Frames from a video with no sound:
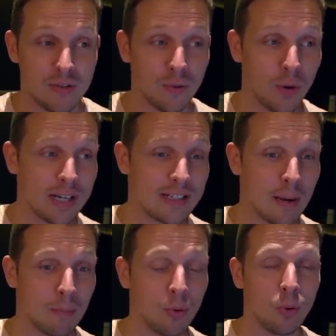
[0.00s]
For
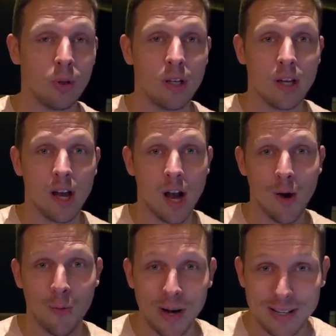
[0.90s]
example,
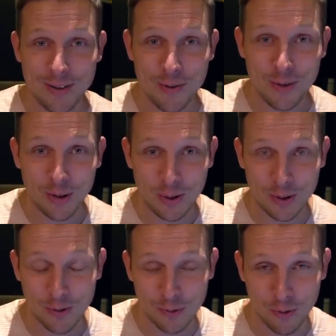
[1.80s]
when you
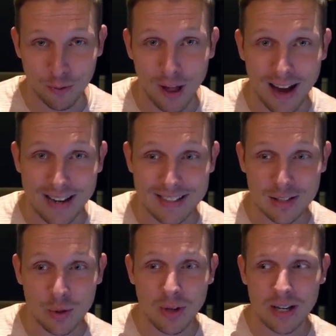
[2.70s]
look for
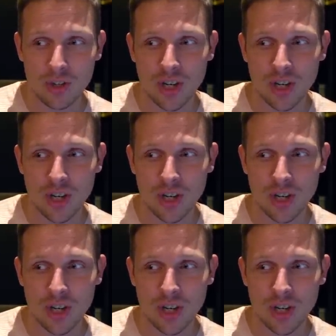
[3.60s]
flights, you can